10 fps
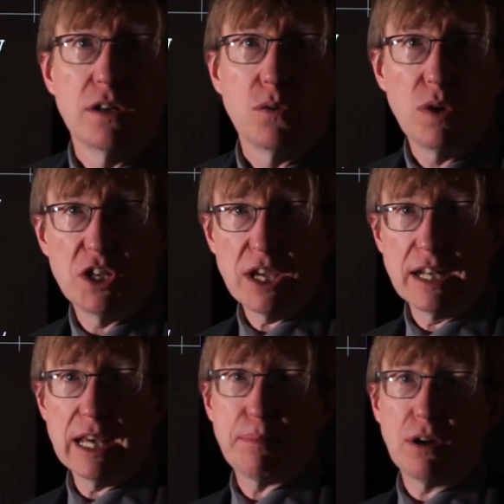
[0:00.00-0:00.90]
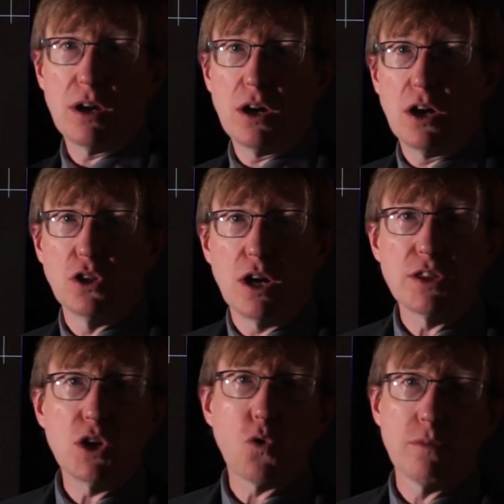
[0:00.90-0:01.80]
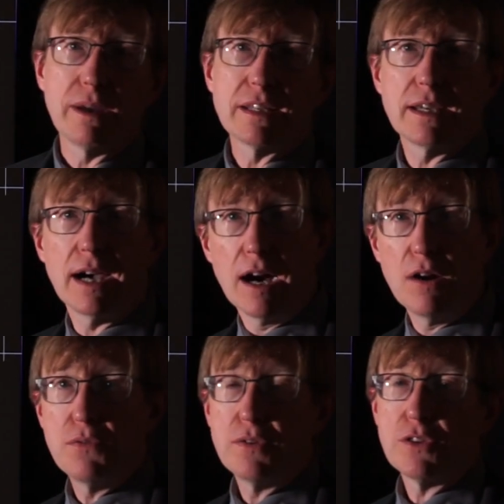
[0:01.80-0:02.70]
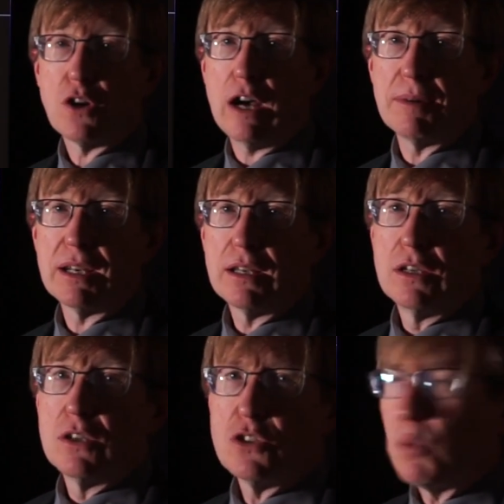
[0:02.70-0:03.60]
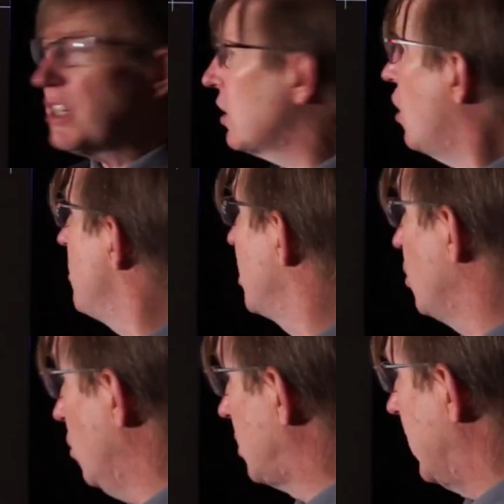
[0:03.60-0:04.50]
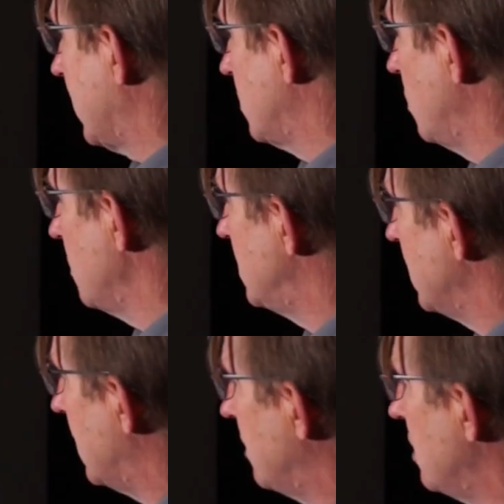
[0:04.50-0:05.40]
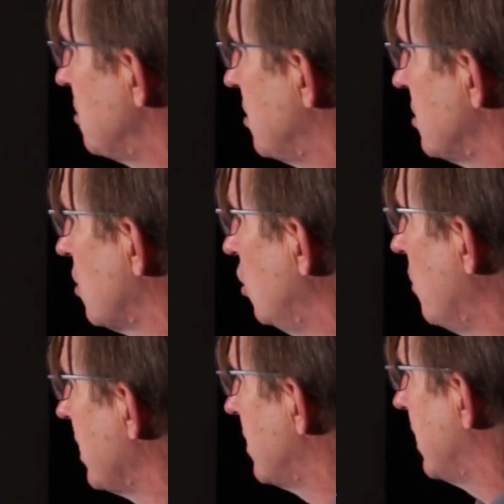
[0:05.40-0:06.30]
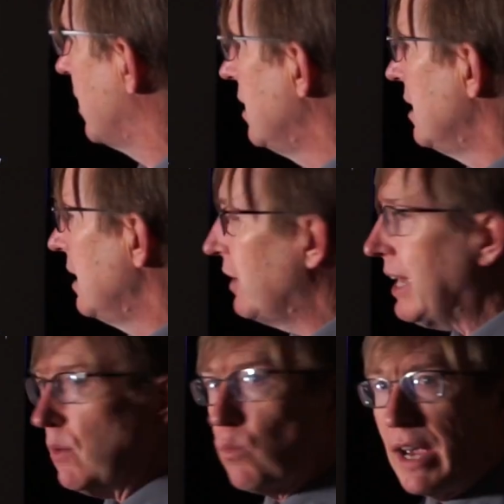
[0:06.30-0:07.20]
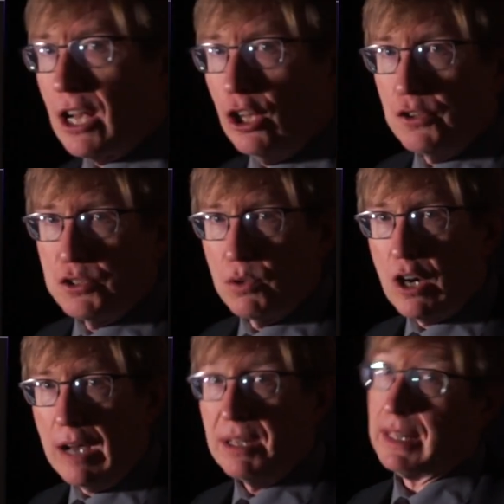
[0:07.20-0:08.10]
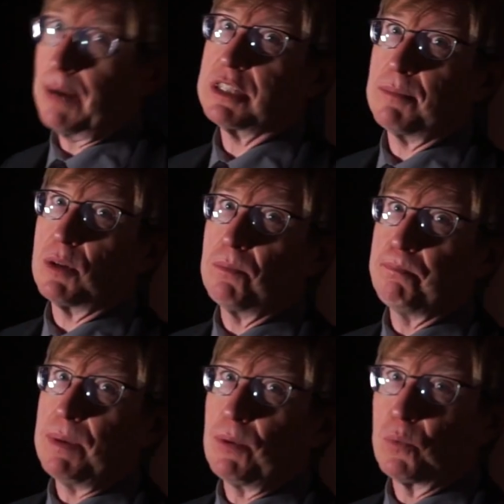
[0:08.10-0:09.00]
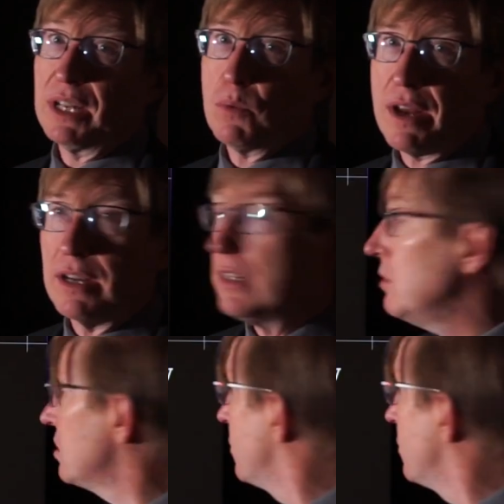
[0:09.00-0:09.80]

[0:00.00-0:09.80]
which end up along the orbit of the comet. So what does a comet look like? Because what we're seeing out here is this glowing thing. If you get in right close to a comet, that was something people really wanted to do. It was